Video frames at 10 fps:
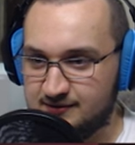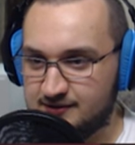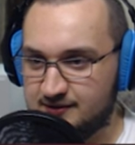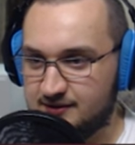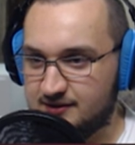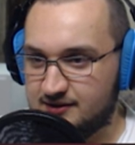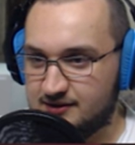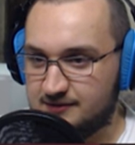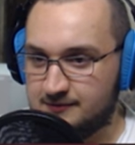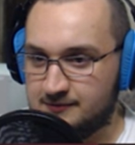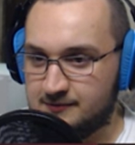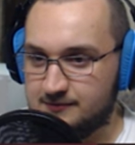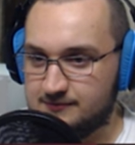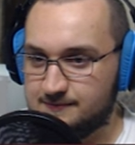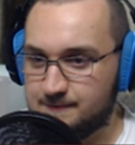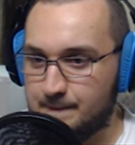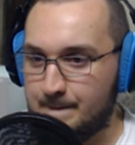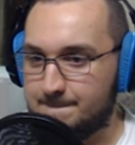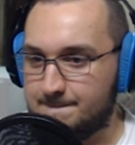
No one is speaking in this clip.